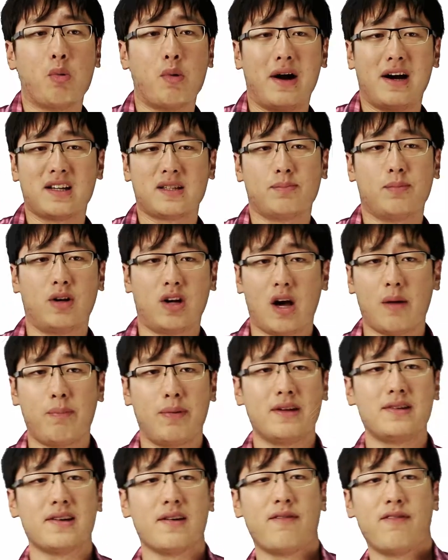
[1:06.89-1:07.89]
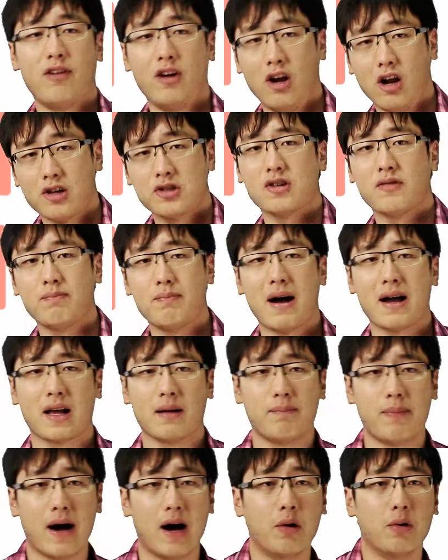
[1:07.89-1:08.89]
whereas monopolies have lots of
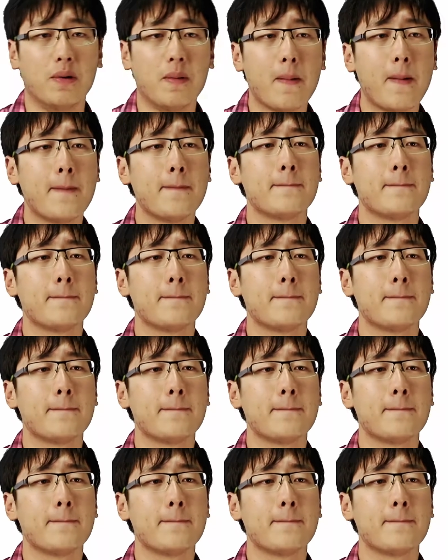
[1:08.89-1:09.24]
market power.